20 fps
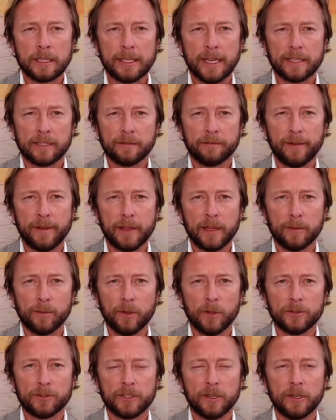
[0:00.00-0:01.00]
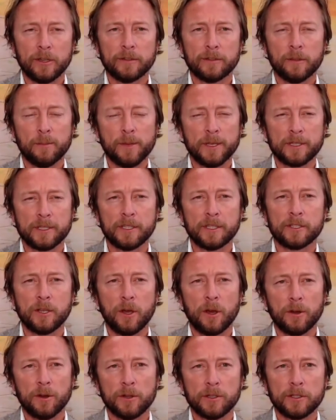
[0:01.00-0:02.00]
that's available to business
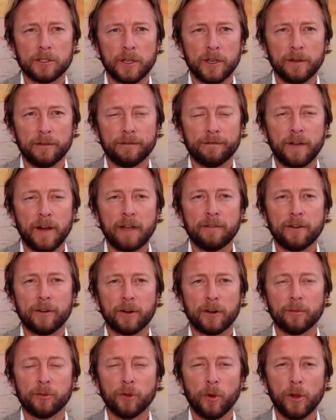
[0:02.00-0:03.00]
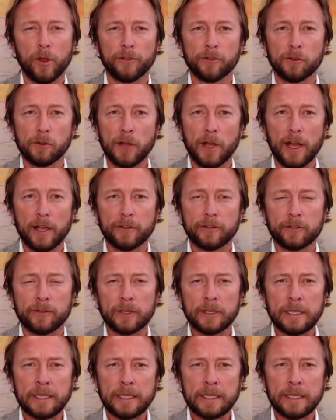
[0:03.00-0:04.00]
owners of 500 employees or
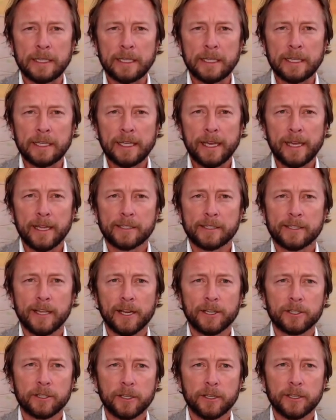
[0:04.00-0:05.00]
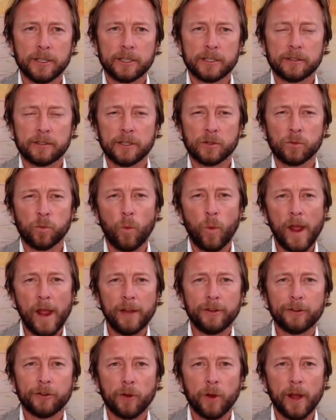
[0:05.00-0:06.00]
less. And essentially this
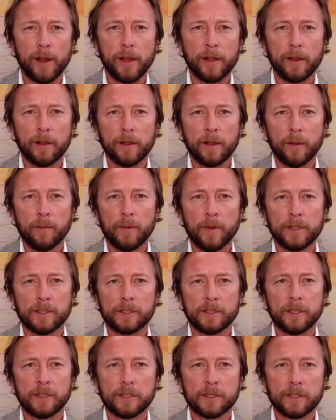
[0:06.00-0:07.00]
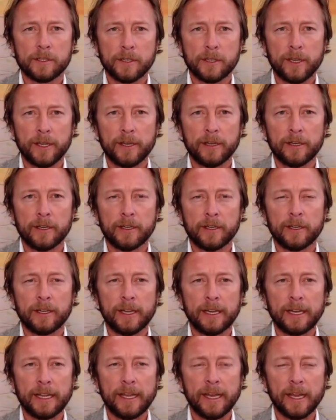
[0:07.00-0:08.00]
wage credit a business can
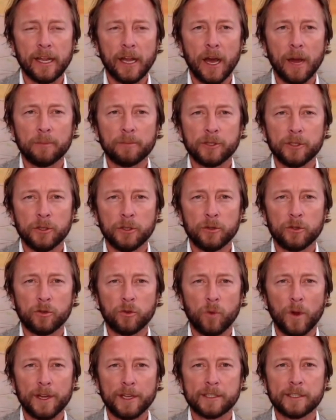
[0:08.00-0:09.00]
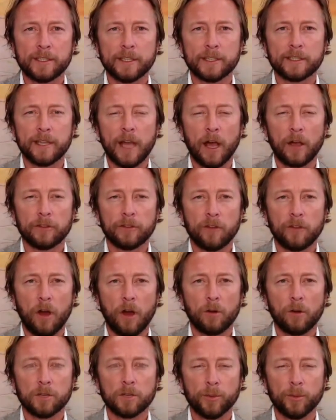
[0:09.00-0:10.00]
get up to
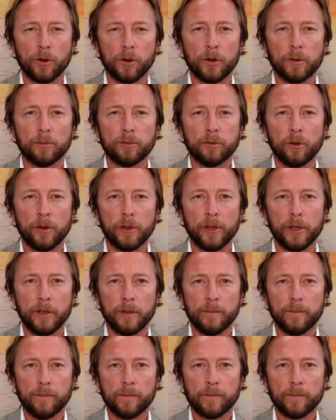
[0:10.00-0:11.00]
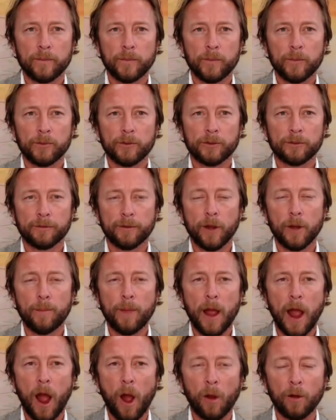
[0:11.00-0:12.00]
$26,000 per employee. So it's a very
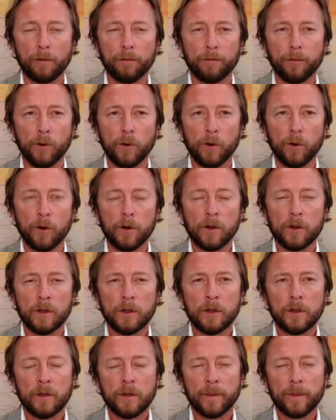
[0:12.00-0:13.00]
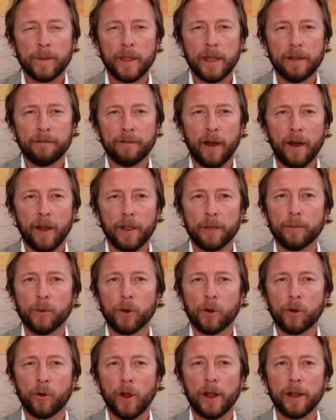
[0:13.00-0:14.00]
powerful and
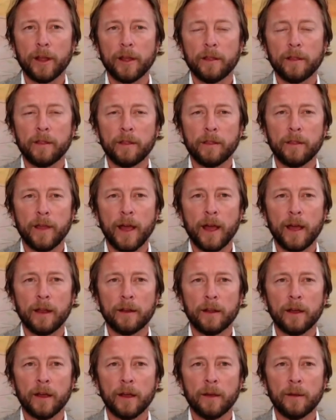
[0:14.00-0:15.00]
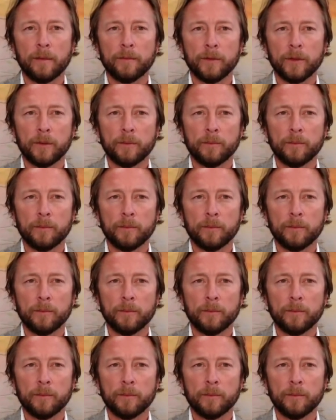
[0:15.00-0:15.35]
valuable credit that